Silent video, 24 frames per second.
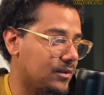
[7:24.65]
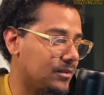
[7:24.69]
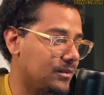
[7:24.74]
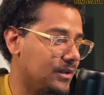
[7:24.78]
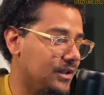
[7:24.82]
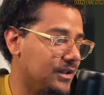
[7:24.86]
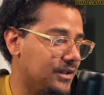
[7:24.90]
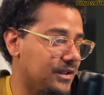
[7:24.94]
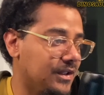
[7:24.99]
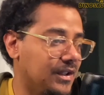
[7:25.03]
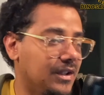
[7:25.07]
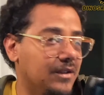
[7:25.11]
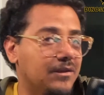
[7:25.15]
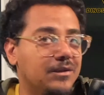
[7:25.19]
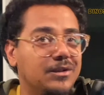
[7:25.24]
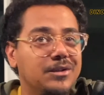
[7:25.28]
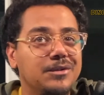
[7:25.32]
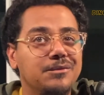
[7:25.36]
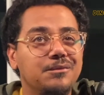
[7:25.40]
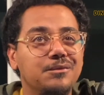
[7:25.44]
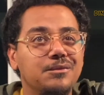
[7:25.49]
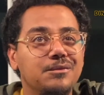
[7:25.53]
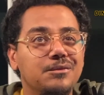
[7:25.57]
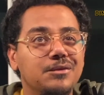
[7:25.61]
it even
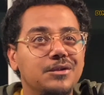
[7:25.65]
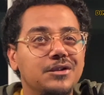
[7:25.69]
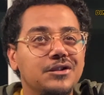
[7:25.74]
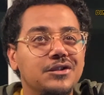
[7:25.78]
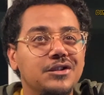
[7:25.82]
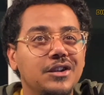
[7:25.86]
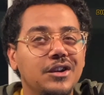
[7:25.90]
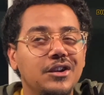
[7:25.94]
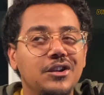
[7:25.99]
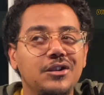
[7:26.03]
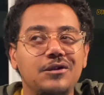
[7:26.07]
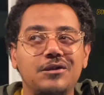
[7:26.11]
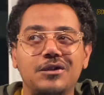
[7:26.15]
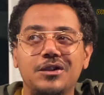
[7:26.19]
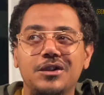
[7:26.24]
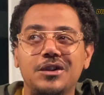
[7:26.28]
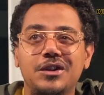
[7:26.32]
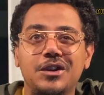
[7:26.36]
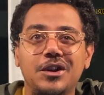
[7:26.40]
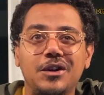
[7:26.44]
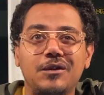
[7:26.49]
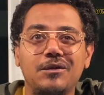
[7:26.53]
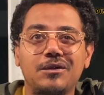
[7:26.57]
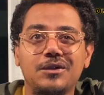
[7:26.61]
a
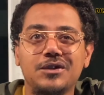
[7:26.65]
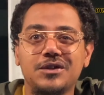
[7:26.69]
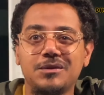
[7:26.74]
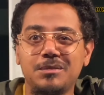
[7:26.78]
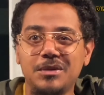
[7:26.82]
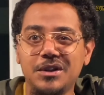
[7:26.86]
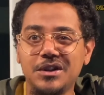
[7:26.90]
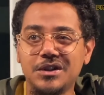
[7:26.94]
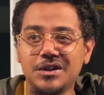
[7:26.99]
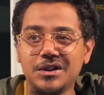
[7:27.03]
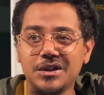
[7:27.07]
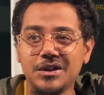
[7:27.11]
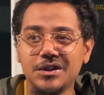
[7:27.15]
different species?